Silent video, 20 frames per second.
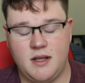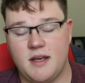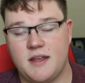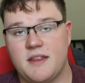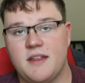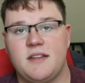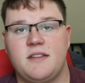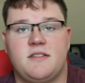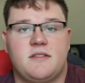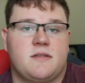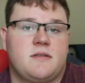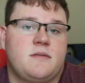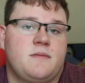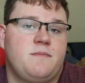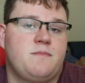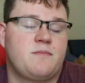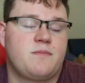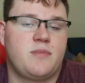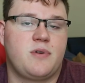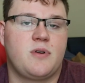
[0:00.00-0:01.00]
yeah,
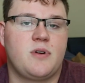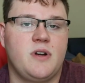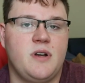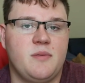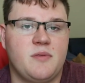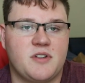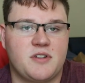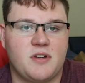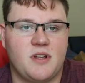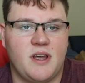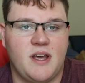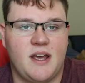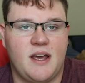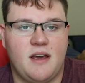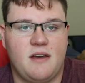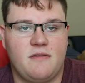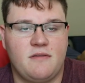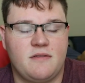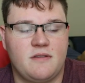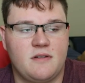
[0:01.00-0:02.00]
that's pretty much all I
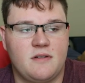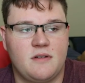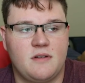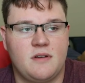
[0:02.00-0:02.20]
have.